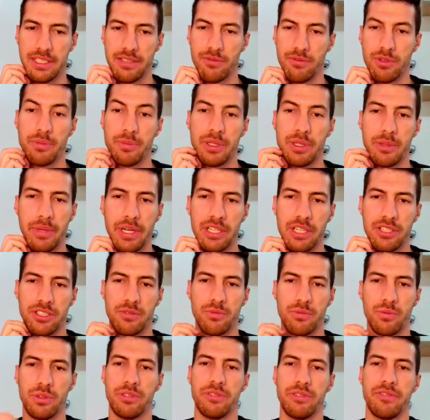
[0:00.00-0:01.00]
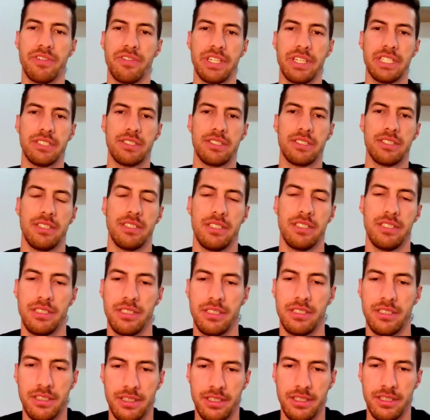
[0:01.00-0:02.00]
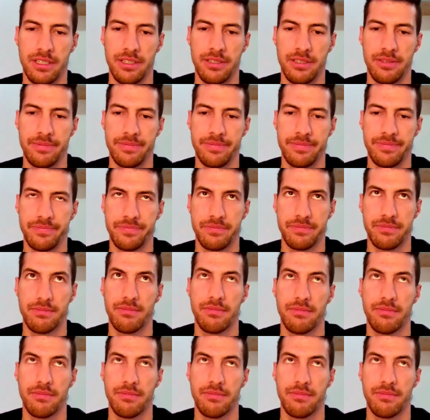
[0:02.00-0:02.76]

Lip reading: if we beat Belgium, we would face the